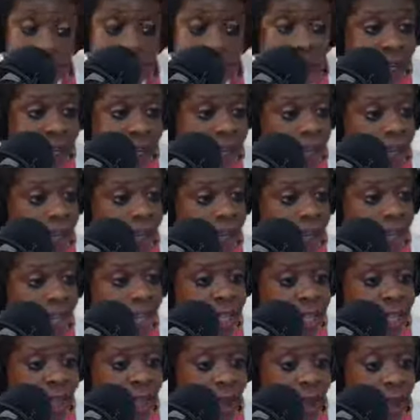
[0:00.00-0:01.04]
I don't know.
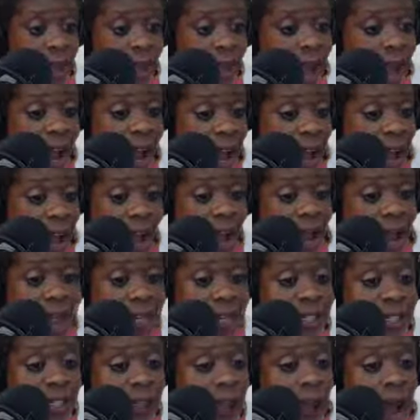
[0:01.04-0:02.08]
It's so I, I, I
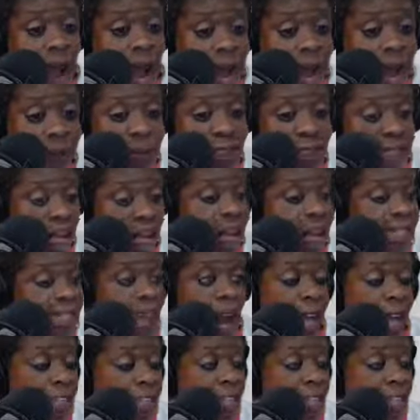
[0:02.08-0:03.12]
don't know. I'm just
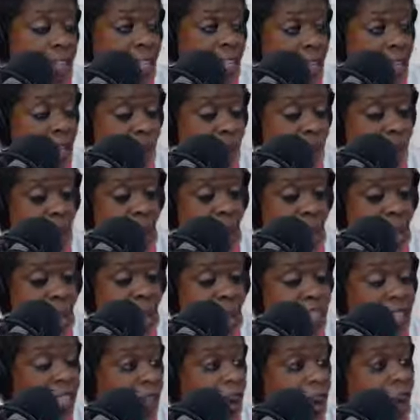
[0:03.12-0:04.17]
I say keep your
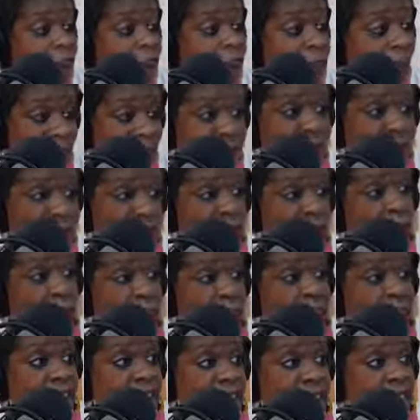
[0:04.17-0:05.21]
hands off my
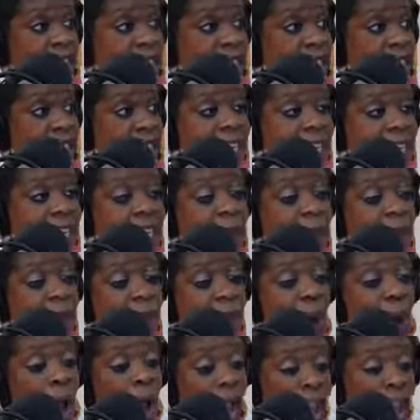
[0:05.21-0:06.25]
vagina. Keep
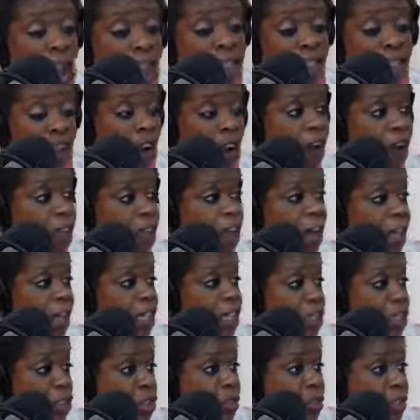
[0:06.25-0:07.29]
your hands off my
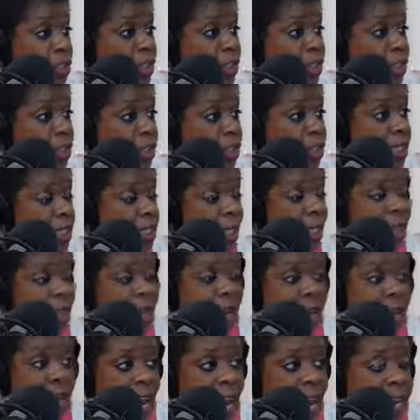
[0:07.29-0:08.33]
uterus.
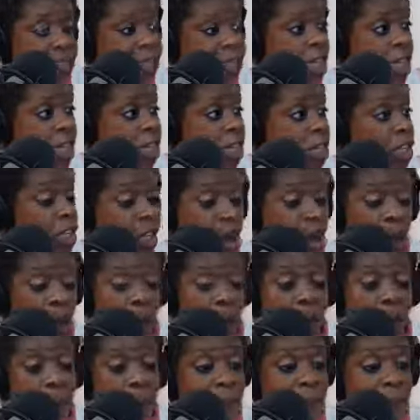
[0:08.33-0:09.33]
And you know what?